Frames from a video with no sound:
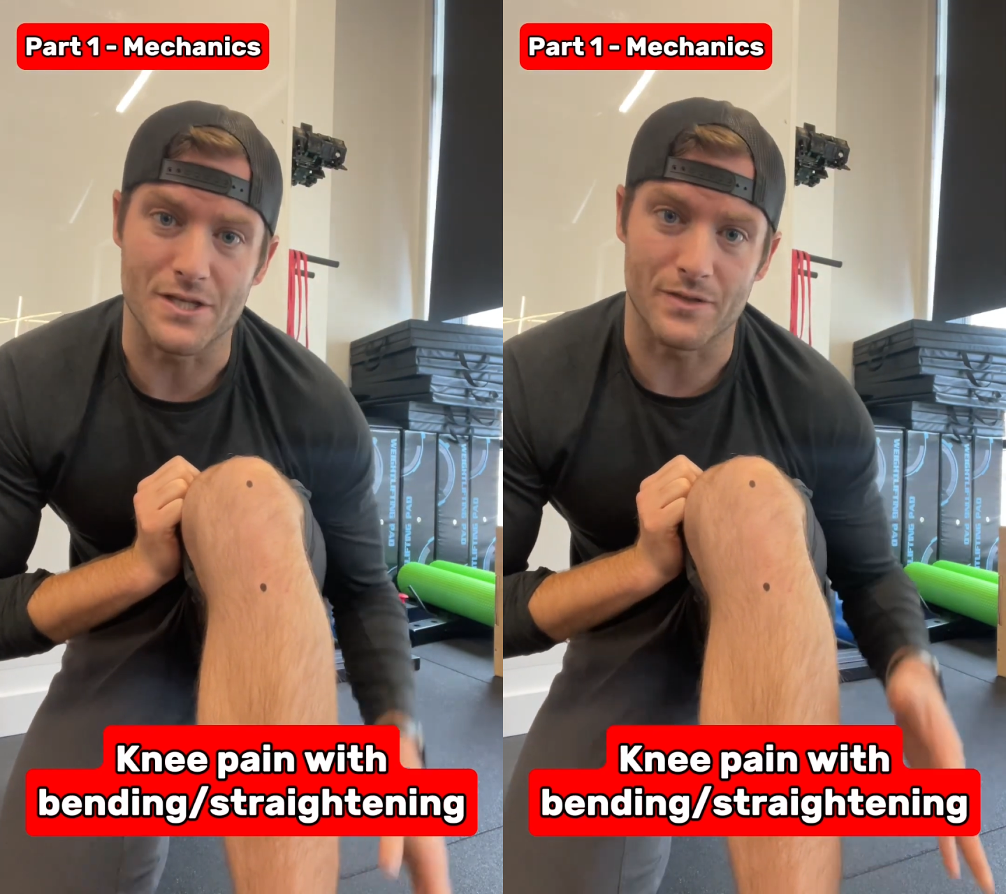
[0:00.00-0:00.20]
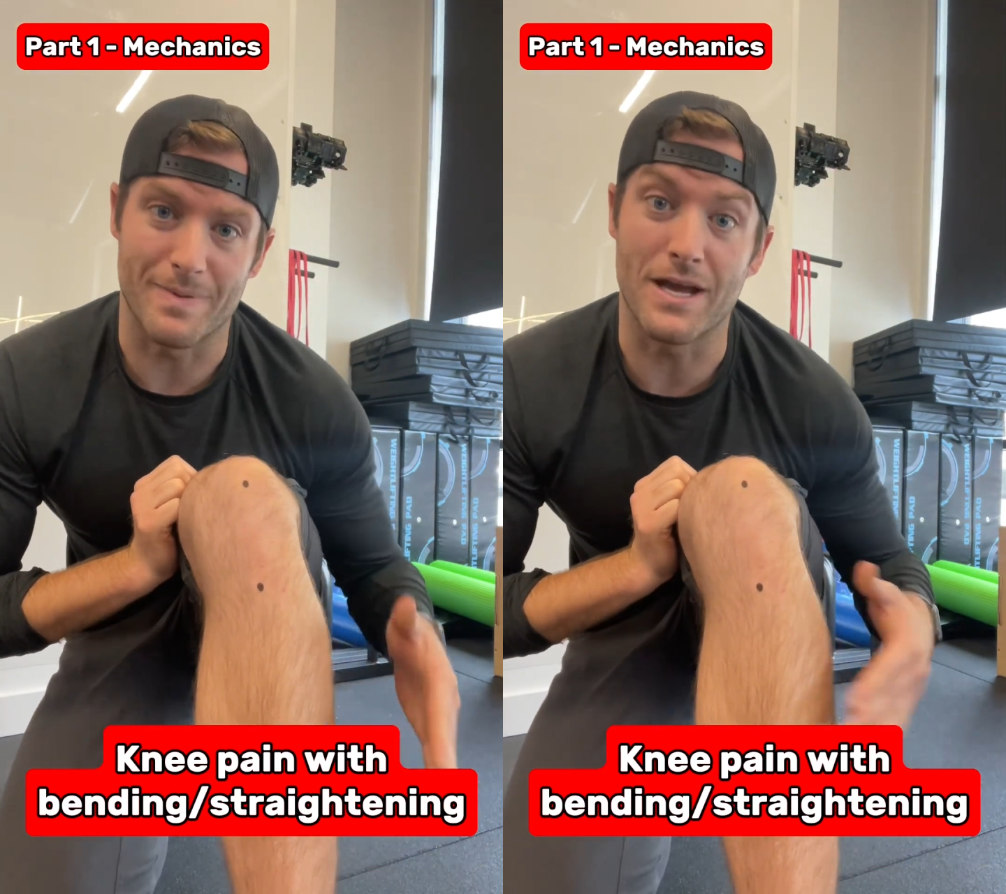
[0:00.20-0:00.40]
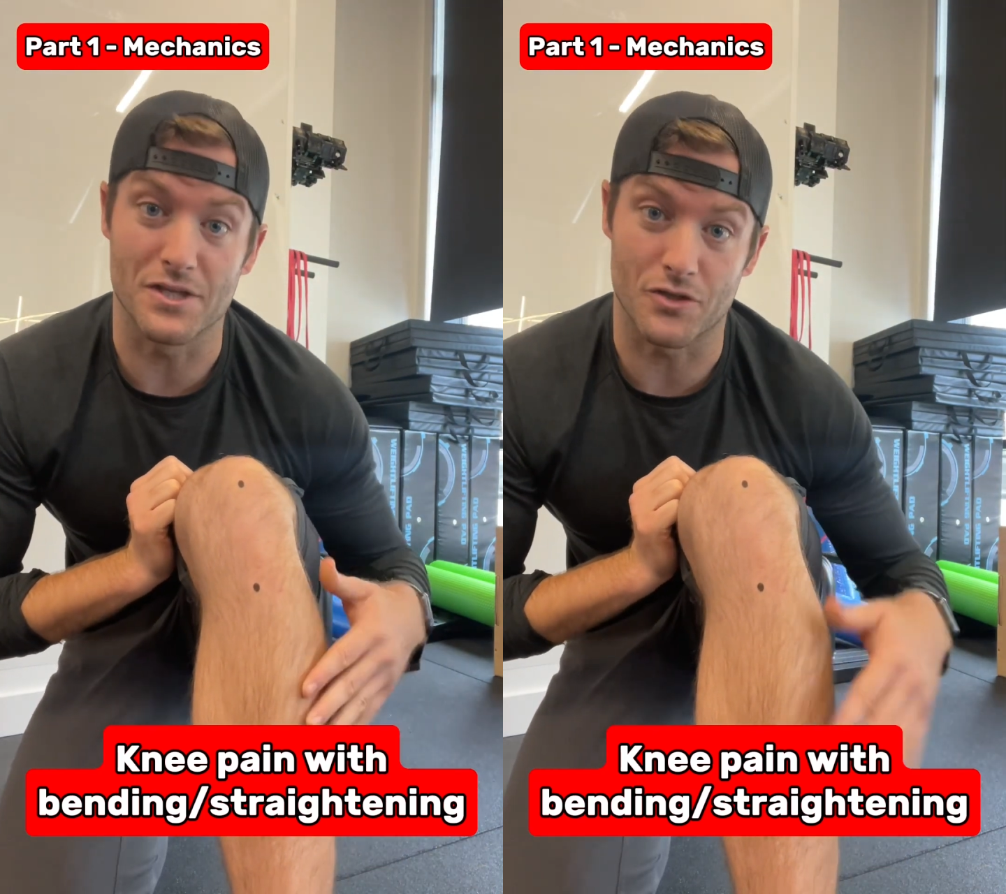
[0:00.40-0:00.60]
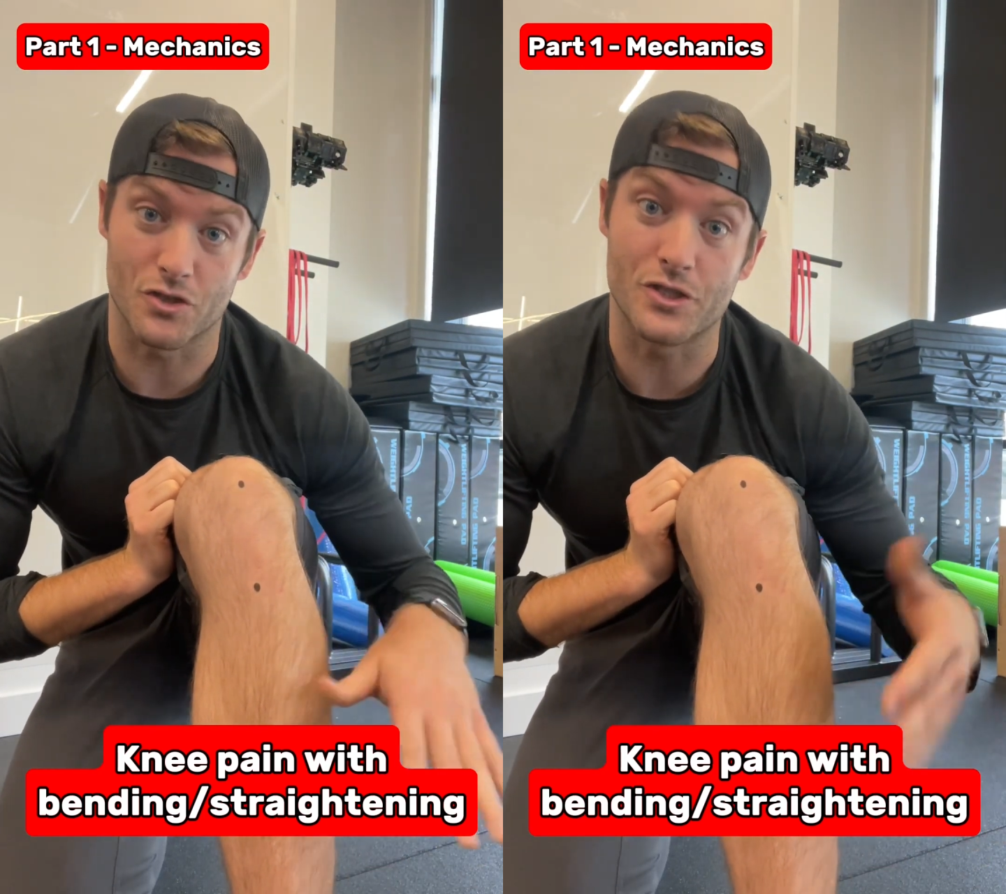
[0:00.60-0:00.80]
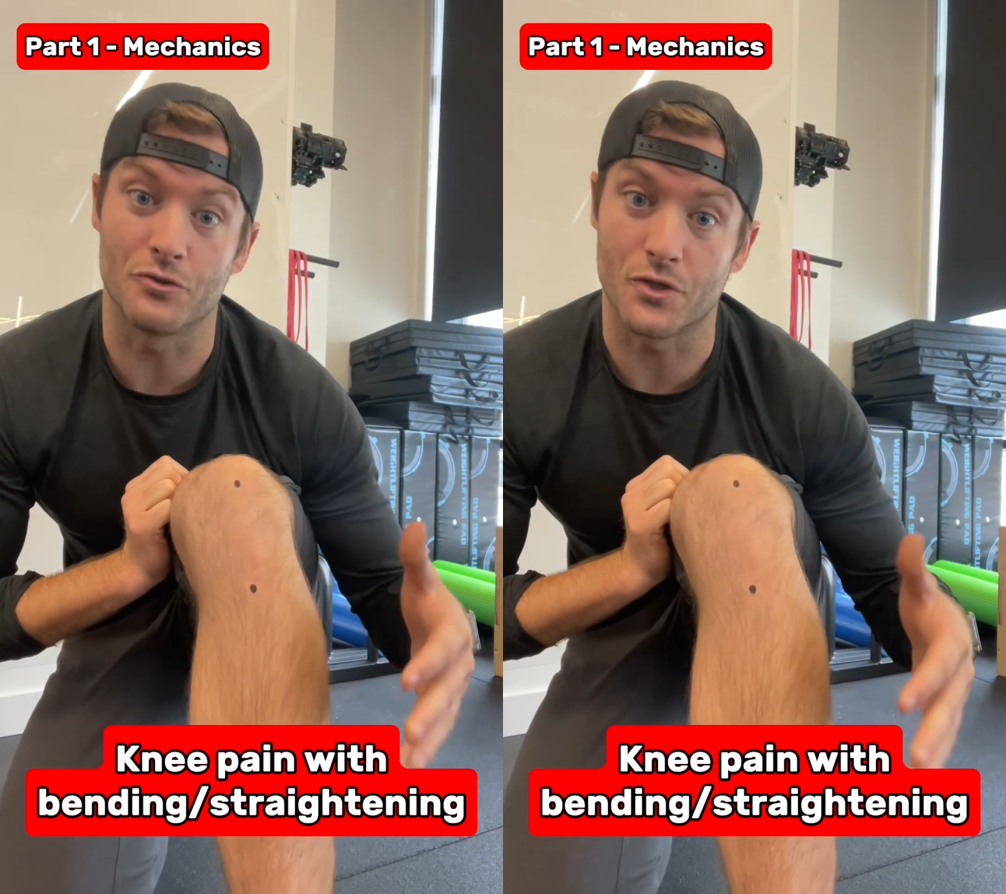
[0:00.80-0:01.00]
because they're
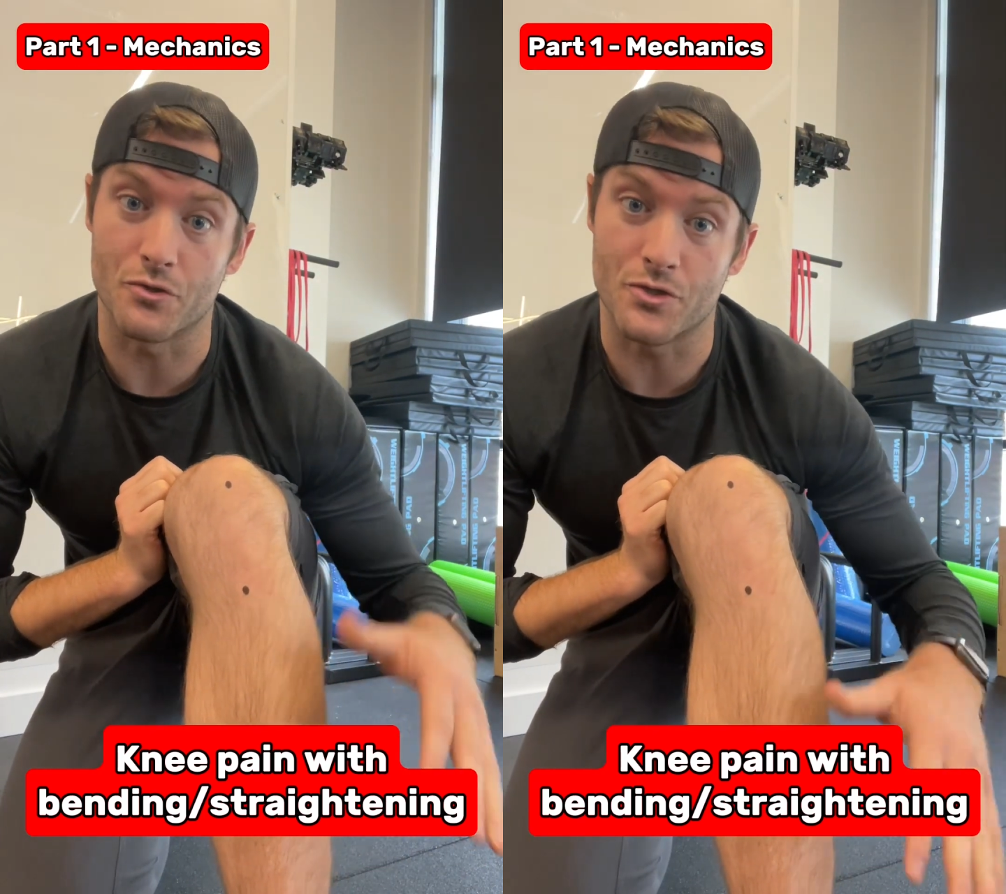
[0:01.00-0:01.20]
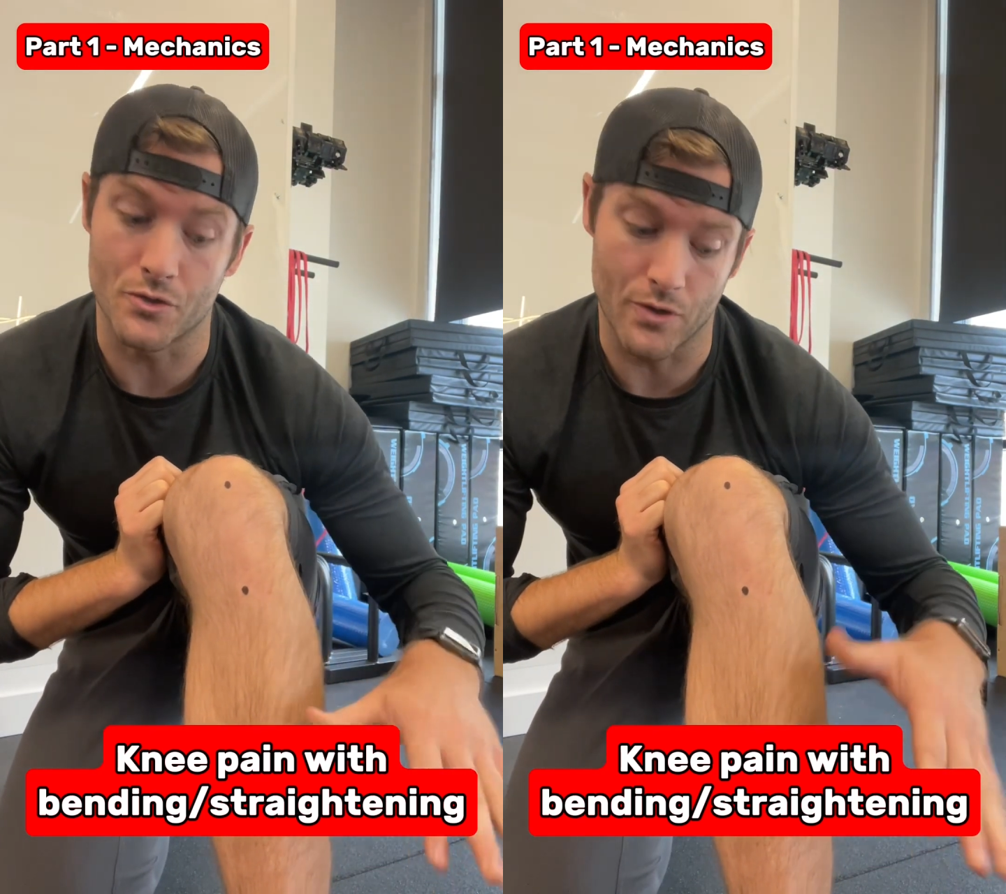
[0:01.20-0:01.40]
steel toe too,